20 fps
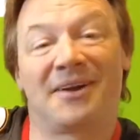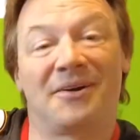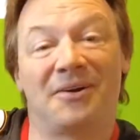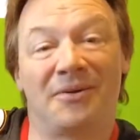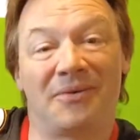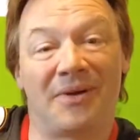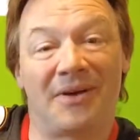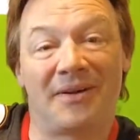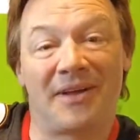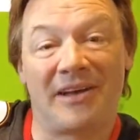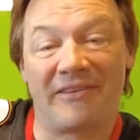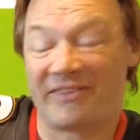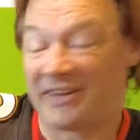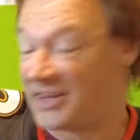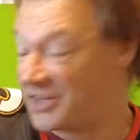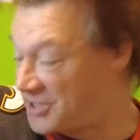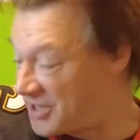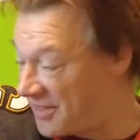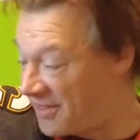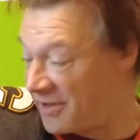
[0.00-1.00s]
Colorado
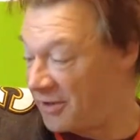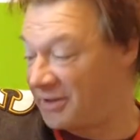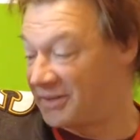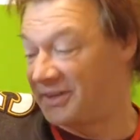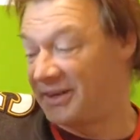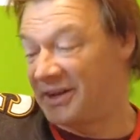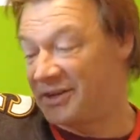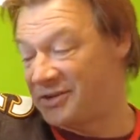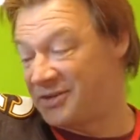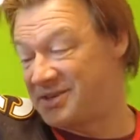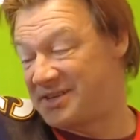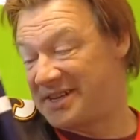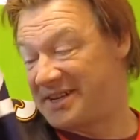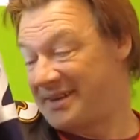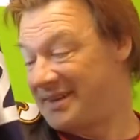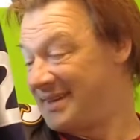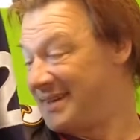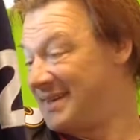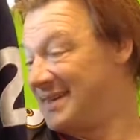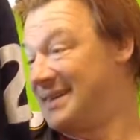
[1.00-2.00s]
Avalanche and the alternate
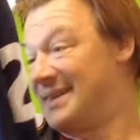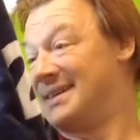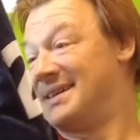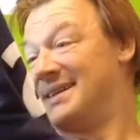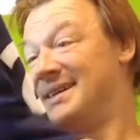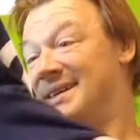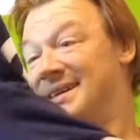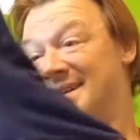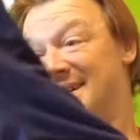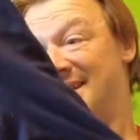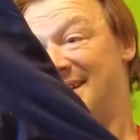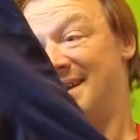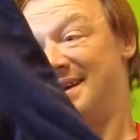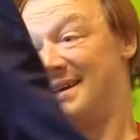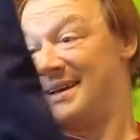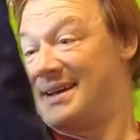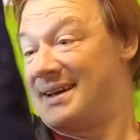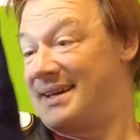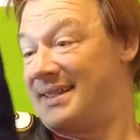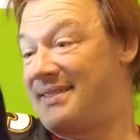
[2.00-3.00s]
jersey.
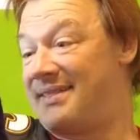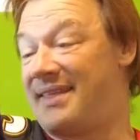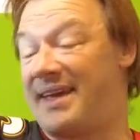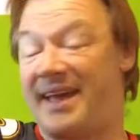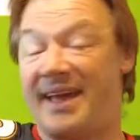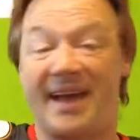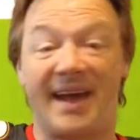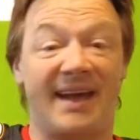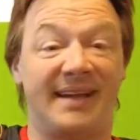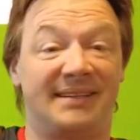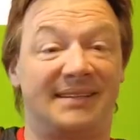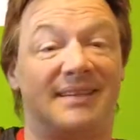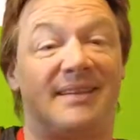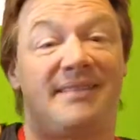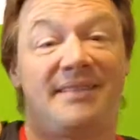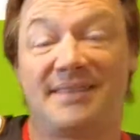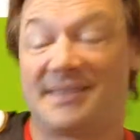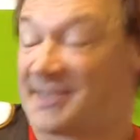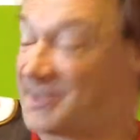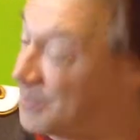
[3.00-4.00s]
They had
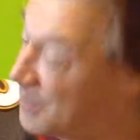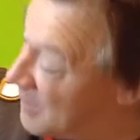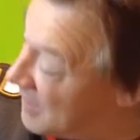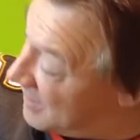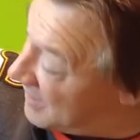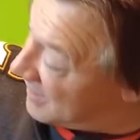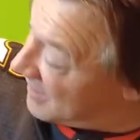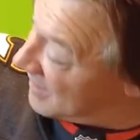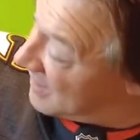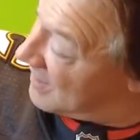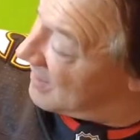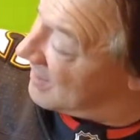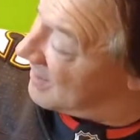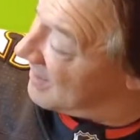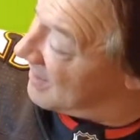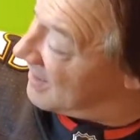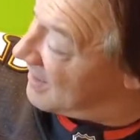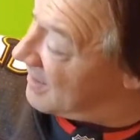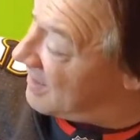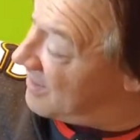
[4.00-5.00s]
this one
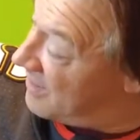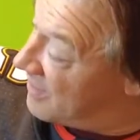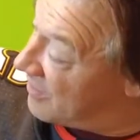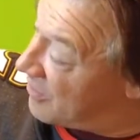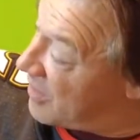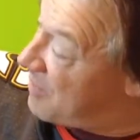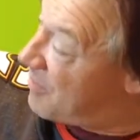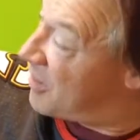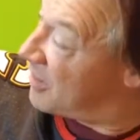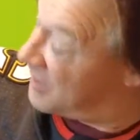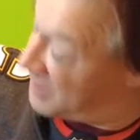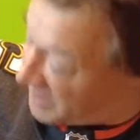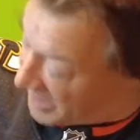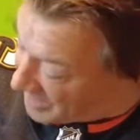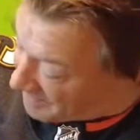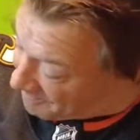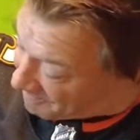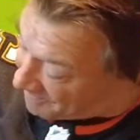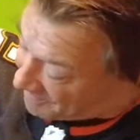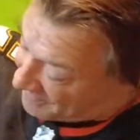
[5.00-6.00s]
in the Reebok
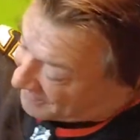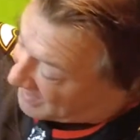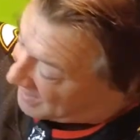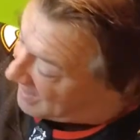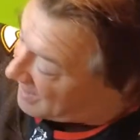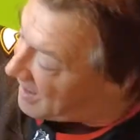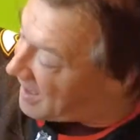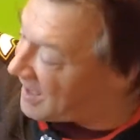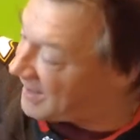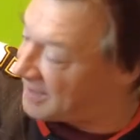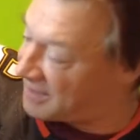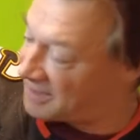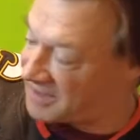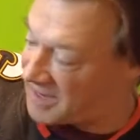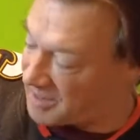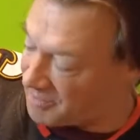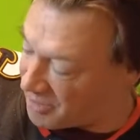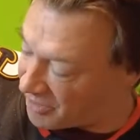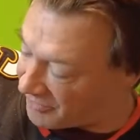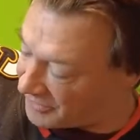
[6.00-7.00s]
time and
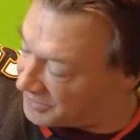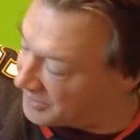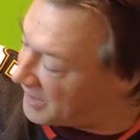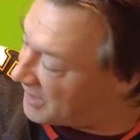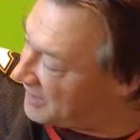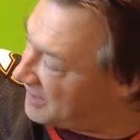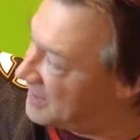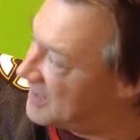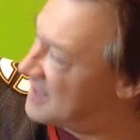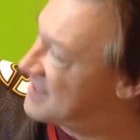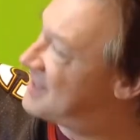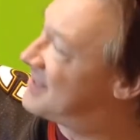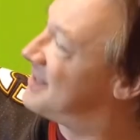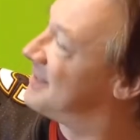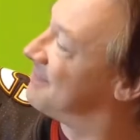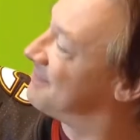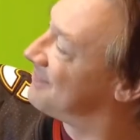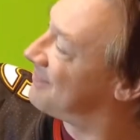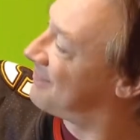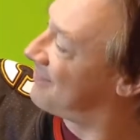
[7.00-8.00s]
it came over to
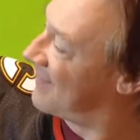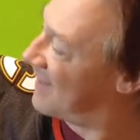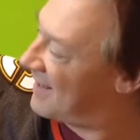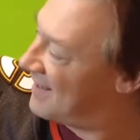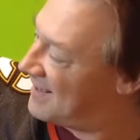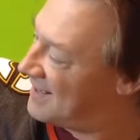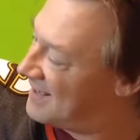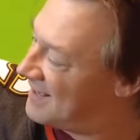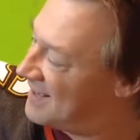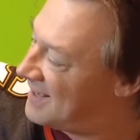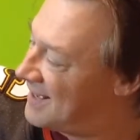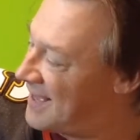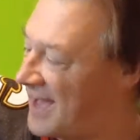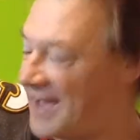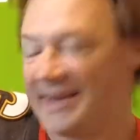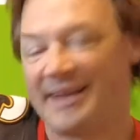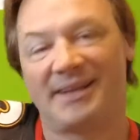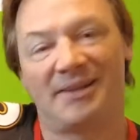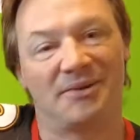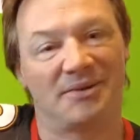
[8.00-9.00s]
Adidas
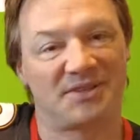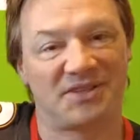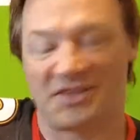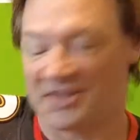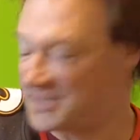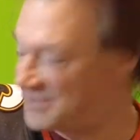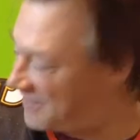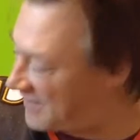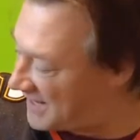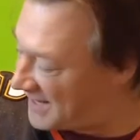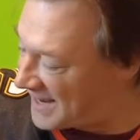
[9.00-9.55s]
and it looks just